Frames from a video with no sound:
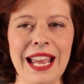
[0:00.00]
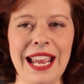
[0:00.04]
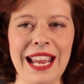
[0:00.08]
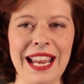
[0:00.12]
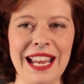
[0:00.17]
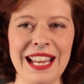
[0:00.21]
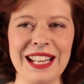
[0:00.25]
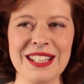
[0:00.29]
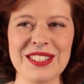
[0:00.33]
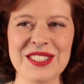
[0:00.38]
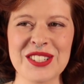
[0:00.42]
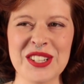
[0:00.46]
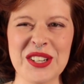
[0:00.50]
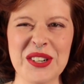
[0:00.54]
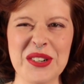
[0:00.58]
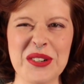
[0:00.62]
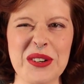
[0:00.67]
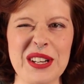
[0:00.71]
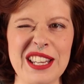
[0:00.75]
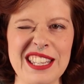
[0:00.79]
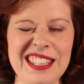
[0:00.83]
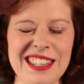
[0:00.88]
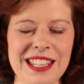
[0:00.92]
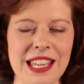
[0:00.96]
And
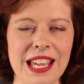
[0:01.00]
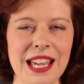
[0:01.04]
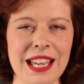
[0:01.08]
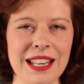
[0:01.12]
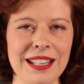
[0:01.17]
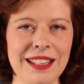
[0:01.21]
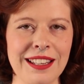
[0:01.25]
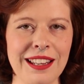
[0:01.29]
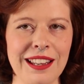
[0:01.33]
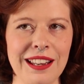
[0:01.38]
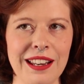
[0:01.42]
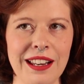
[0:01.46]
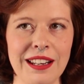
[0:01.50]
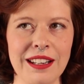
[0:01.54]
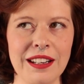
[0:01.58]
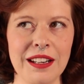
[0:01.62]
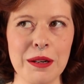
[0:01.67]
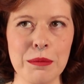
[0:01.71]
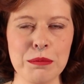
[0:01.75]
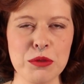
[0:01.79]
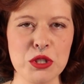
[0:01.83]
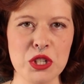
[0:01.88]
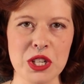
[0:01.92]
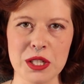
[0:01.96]
so in the end, it ended
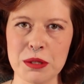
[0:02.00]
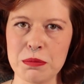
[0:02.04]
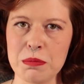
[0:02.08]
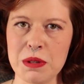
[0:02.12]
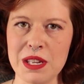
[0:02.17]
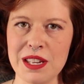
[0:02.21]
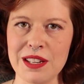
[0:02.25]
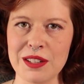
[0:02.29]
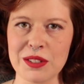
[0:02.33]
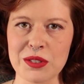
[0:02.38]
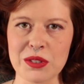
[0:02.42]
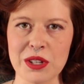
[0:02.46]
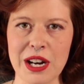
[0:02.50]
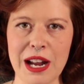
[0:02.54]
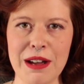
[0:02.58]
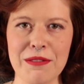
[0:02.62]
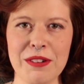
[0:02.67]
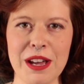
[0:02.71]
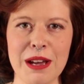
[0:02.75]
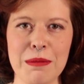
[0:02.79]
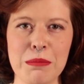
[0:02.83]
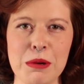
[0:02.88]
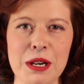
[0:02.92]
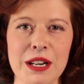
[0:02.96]
up just being scrap
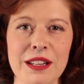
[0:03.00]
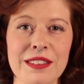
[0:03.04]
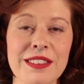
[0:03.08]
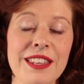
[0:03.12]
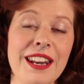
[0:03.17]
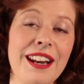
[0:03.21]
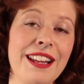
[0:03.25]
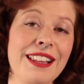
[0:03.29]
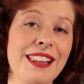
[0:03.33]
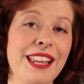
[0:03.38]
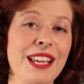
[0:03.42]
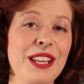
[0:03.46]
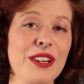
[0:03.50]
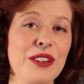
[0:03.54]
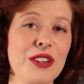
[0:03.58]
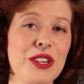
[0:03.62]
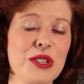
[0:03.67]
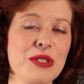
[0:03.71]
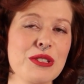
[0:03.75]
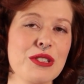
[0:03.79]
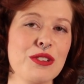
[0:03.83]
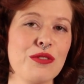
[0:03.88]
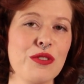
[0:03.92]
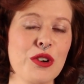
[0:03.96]
fabric that I later
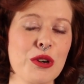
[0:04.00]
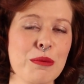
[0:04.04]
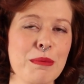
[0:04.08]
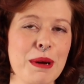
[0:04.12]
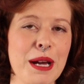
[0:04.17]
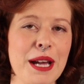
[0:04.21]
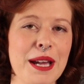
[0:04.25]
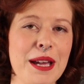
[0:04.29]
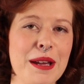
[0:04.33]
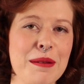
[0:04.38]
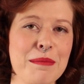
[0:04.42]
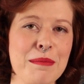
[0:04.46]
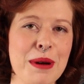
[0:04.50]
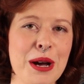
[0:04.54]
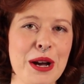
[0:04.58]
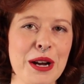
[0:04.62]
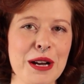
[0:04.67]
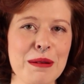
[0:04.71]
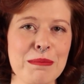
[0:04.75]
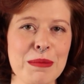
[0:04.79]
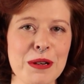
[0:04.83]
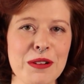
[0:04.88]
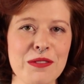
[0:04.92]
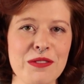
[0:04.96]
used for my
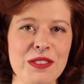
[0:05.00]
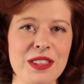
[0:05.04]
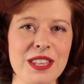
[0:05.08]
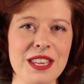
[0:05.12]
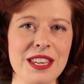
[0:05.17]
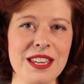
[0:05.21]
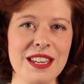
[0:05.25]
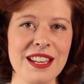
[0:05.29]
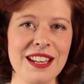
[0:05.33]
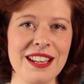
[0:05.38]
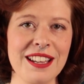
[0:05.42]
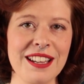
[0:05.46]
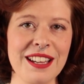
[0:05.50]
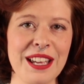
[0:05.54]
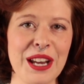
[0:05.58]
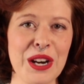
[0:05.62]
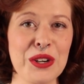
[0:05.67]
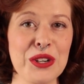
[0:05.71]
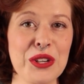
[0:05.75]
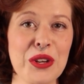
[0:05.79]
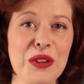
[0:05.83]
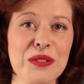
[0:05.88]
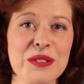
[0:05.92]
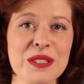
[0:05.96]
mock-up of the
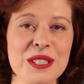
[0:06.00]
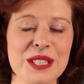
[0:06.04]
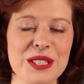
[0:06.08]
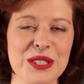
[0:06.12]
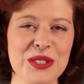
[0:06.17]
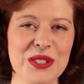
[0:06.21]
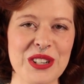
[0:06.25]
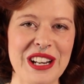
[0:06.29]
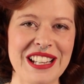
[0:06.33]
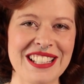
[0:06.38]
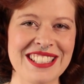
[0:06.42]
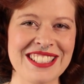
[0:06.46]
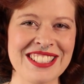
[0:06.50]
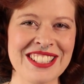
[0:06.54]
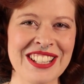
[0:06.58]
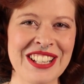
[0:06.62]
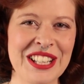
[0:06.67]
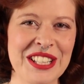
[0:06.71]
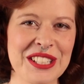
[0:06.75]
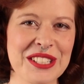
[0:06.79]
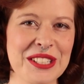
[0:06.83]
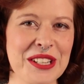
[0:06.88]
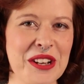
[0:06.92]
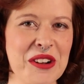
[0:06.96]
Herr Jolfsness dress.
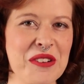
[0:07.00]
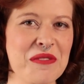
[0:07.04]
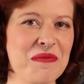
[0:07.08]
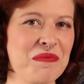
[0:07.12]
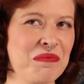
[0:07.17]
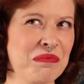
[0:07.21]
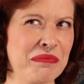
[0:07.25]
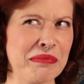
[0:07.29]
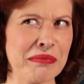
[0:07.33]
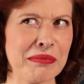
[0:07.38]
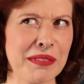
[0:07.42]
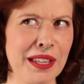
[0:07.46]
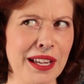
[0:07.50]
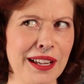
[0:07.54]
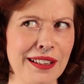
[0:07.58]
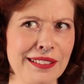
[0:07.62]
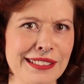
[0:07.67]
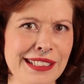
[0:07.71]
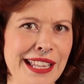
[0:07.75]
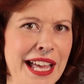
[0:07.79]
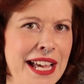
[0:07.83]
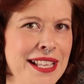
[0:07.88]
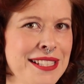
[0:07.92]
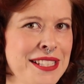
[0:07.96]
So a
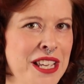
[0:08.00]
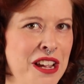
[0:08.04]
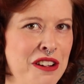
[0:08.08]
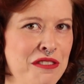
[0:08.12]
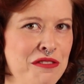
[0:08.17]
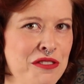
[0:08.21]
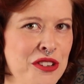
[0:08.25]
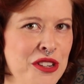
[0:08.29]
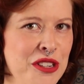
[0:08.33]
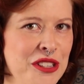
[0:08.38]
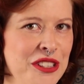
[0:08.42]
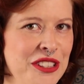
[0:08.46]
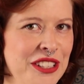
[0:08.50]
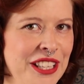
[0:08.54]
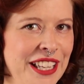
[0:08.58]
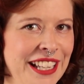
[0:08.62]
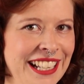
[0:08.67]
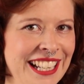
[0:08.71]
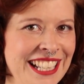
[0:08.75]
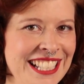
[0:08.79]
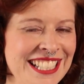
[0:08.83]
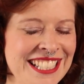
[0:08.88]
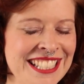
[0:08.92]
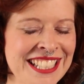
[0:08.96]
glass half full, I
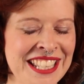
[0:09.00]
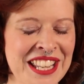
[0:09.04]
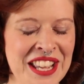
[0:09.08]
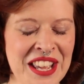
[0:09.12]
guess?